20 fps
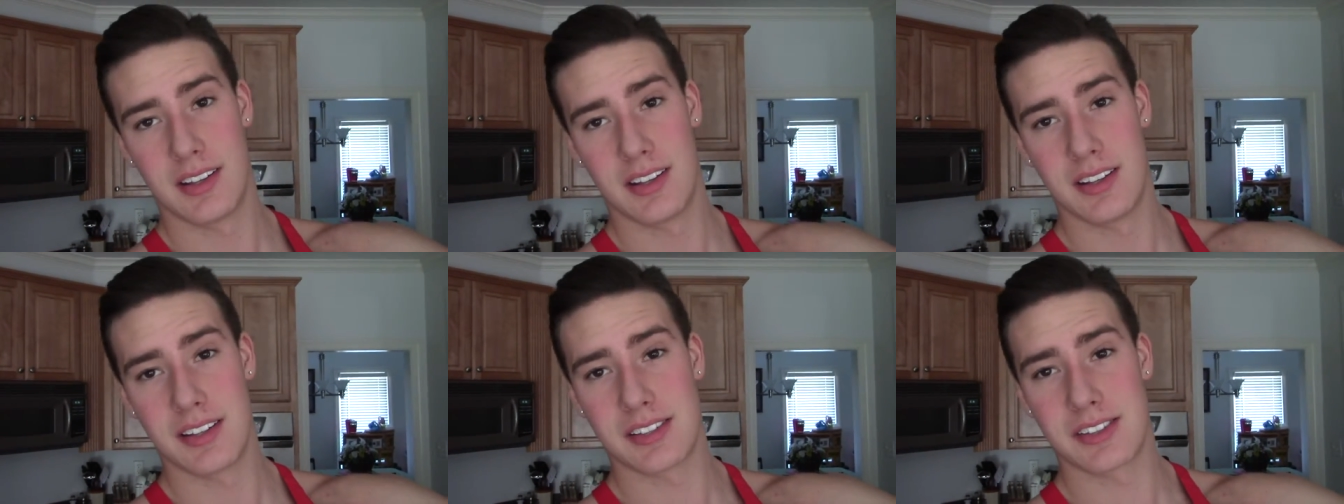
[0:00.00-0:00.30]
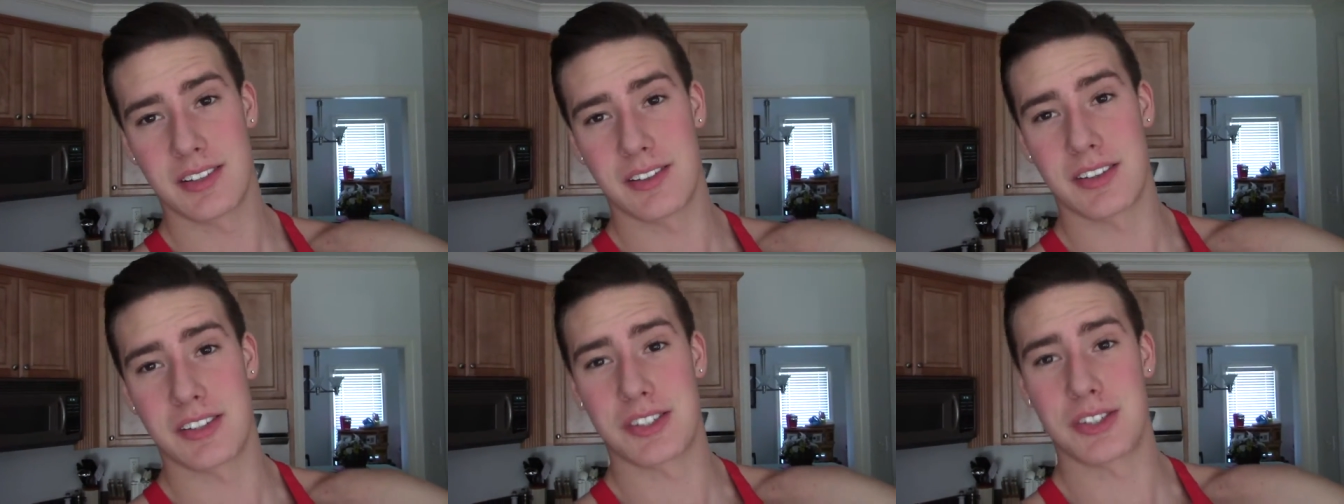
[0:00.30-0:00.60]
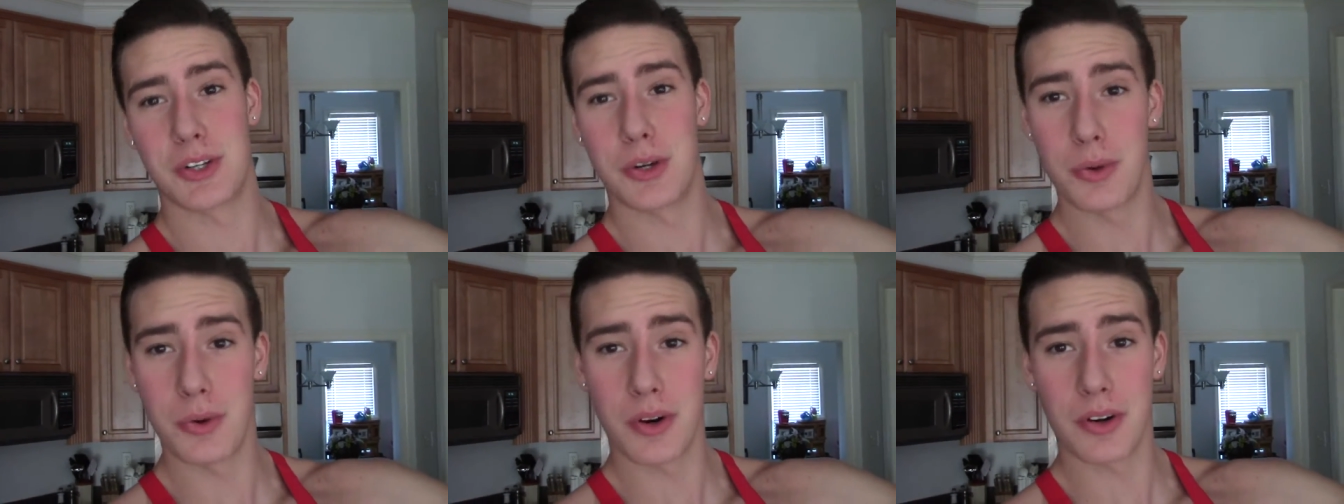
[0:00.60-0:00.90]
This stuff has
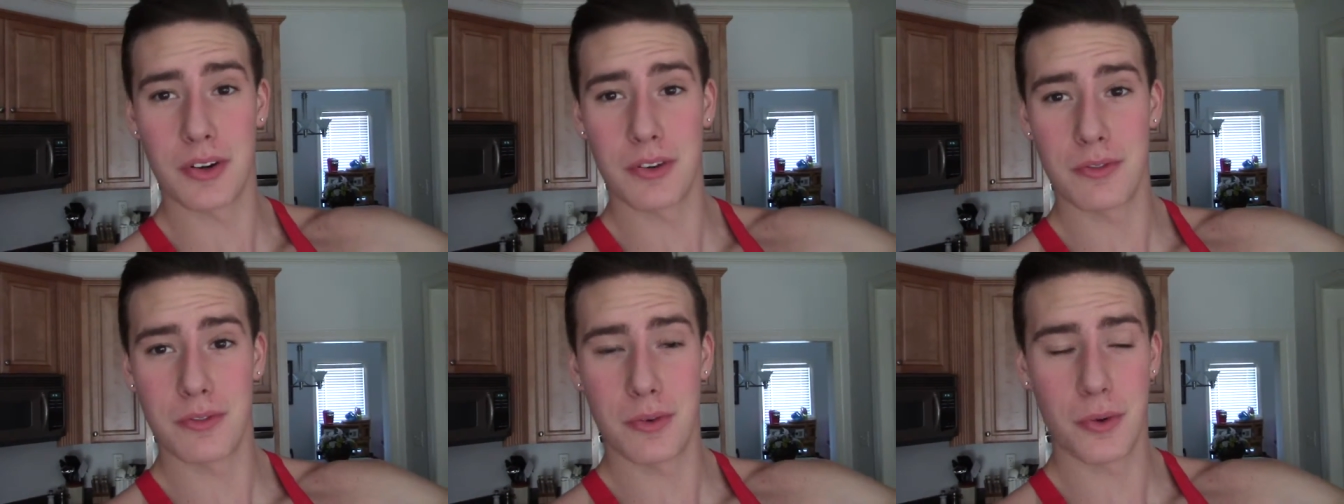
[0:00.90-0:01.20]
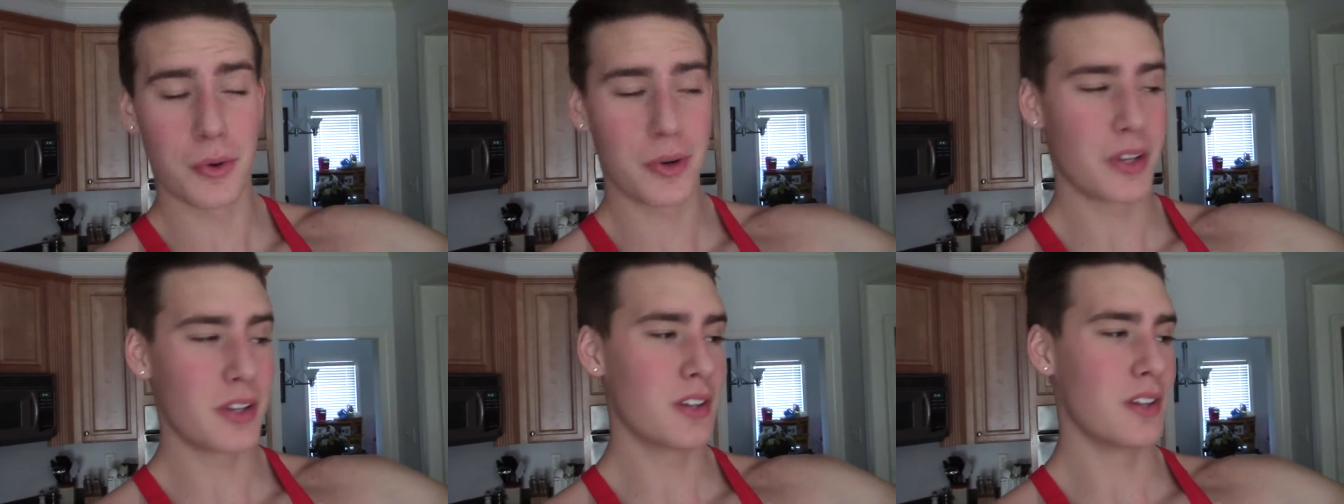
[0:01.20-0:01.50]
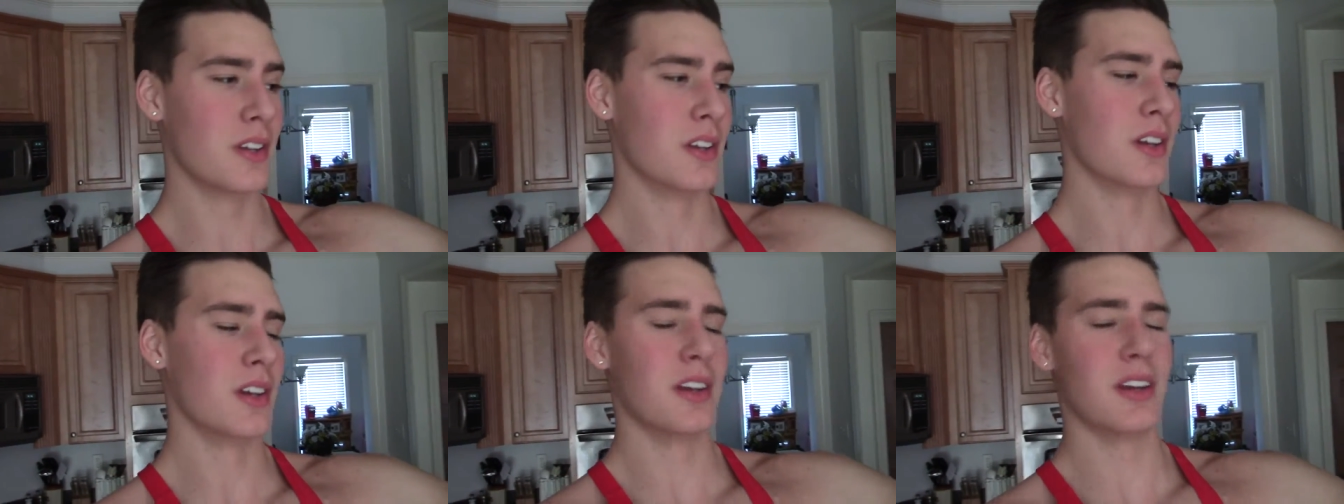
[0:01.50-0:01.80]
240.
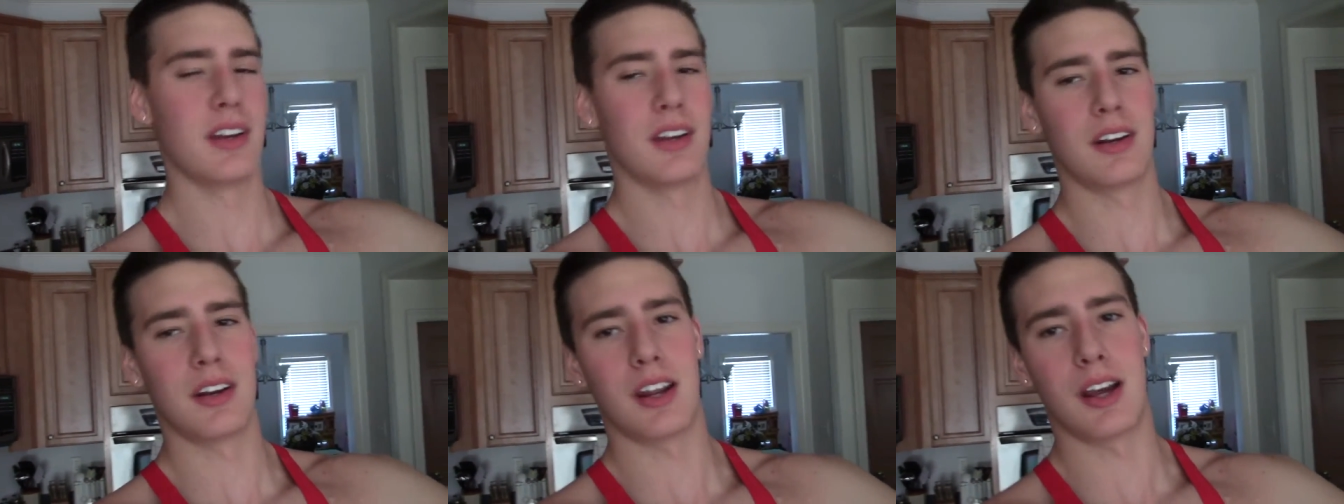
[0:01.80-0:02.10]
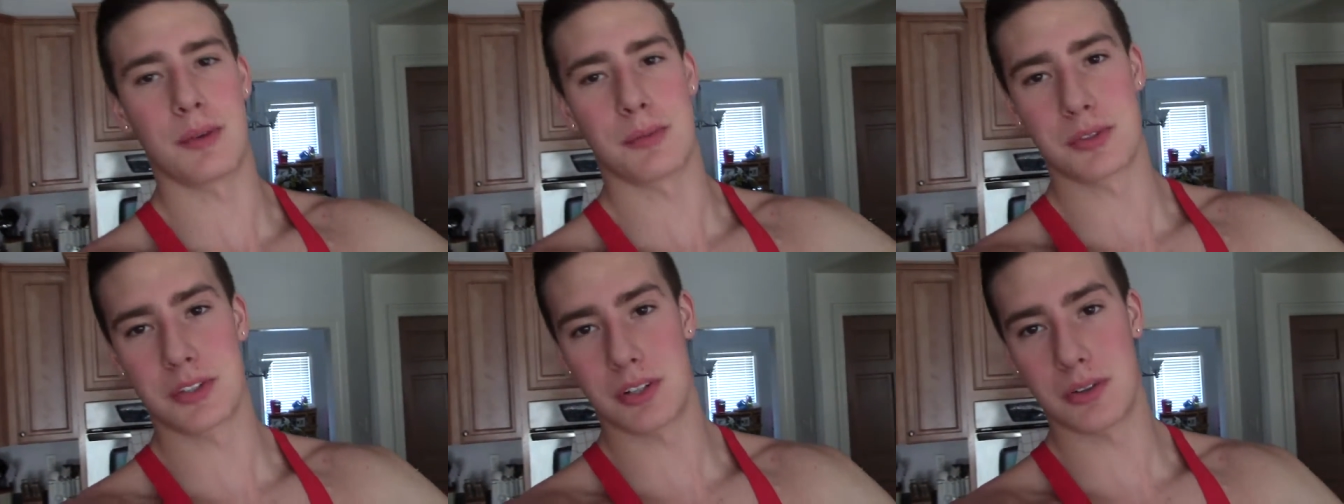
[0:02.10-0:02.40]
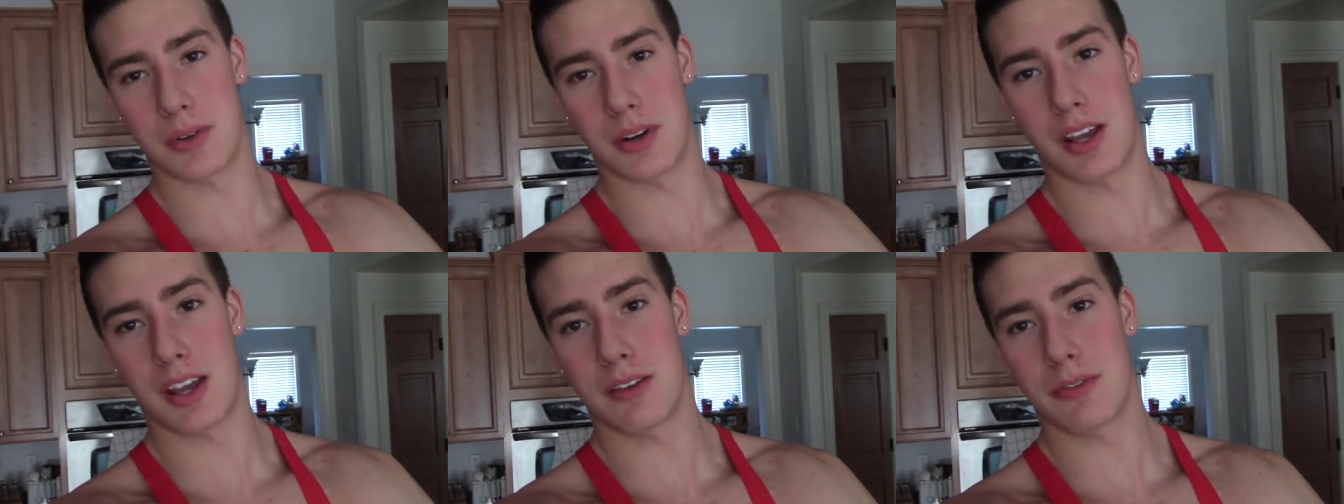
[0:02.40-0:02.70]
Now I'm just
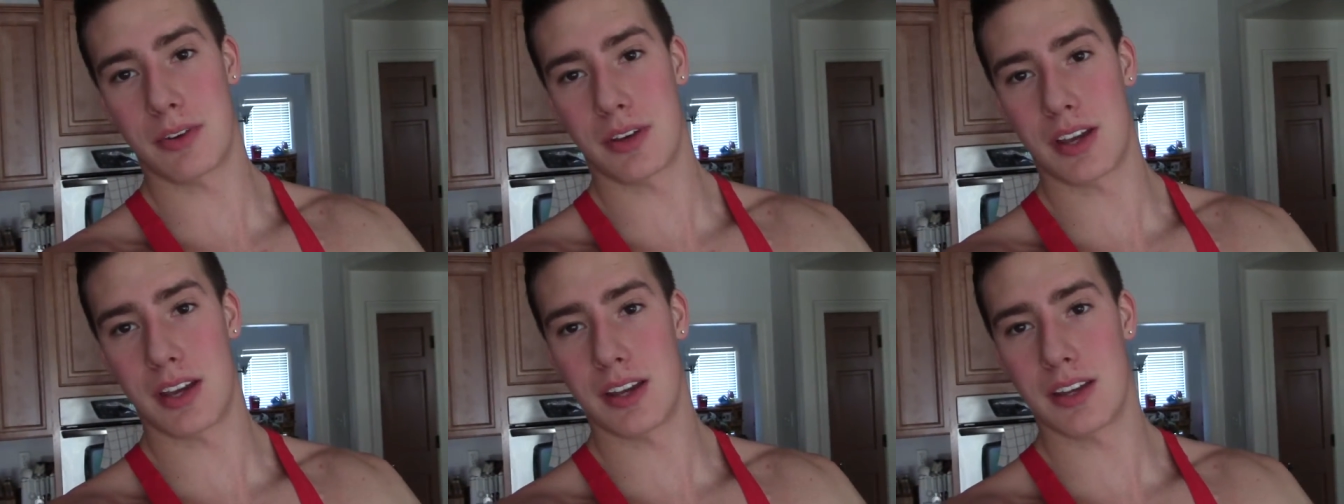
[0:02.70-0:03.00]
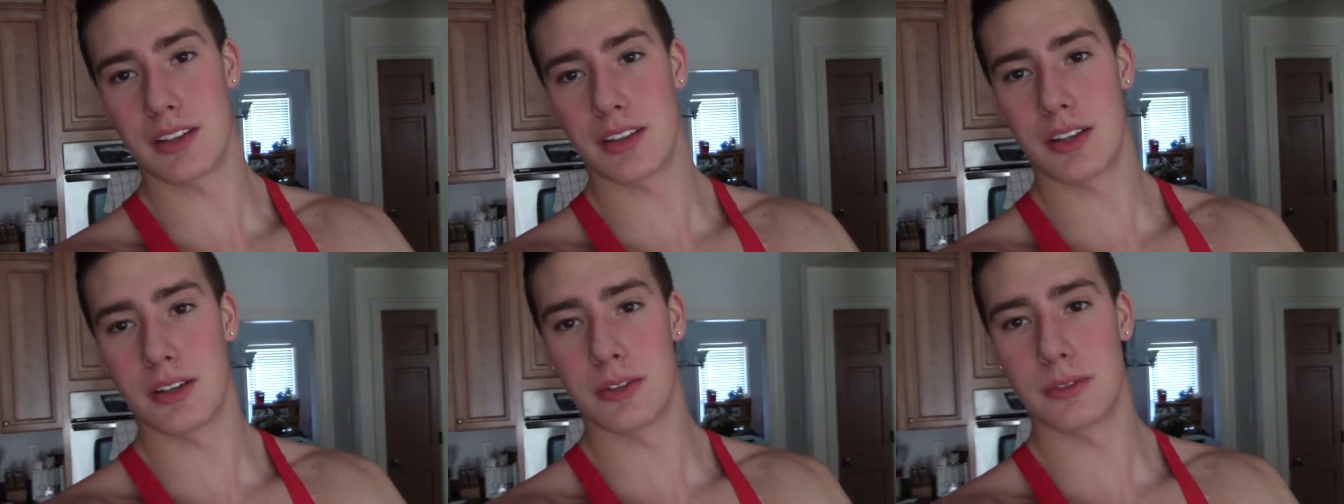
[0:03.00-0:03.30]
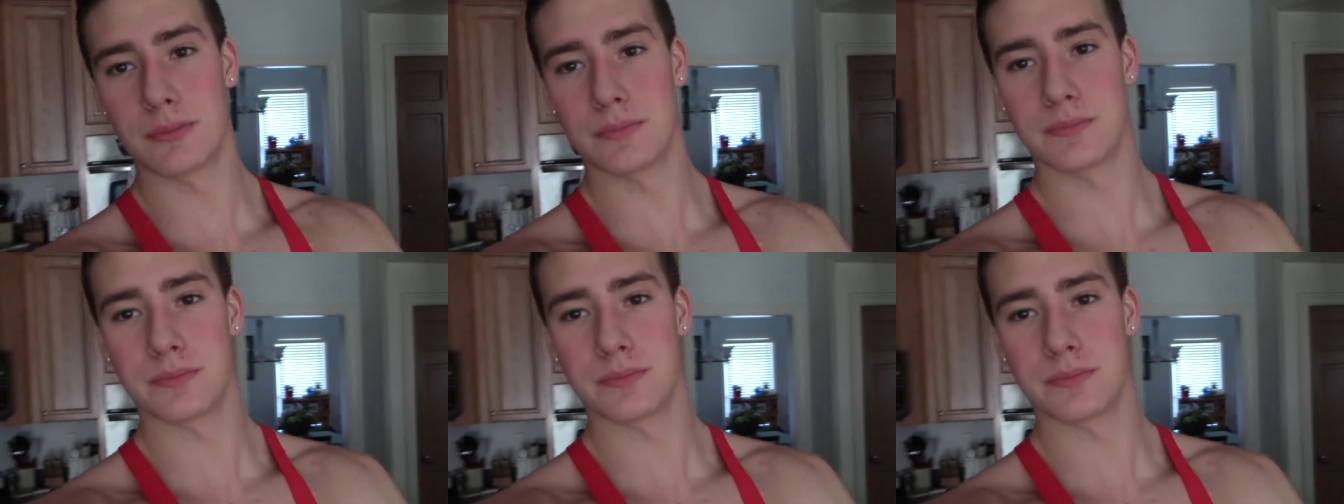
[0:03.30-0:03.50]
doing half a can though.